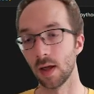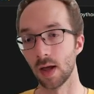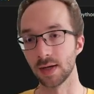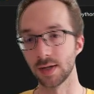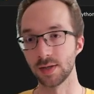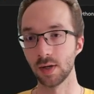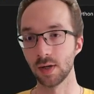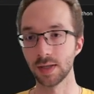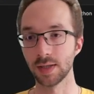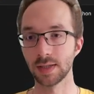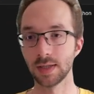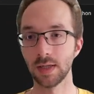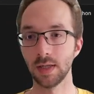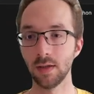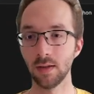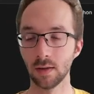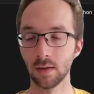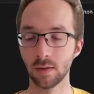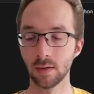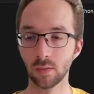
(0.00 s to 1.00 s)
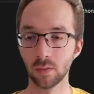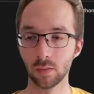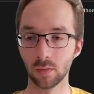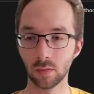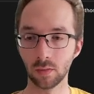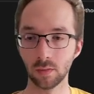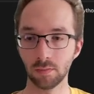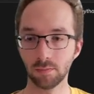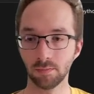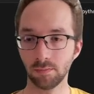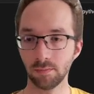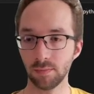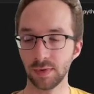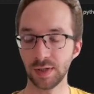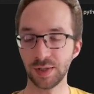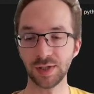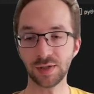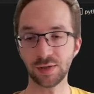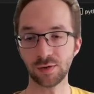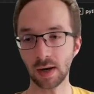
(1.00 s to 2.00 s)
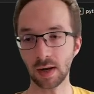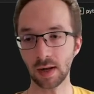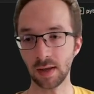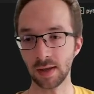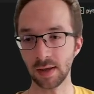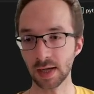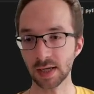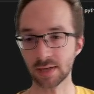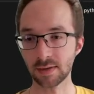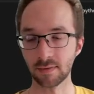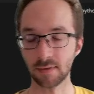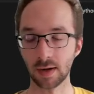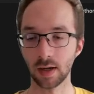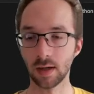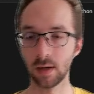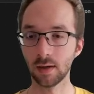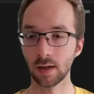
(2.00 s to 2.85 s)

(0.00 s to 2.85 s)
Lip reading: as you can see, this is running just fine,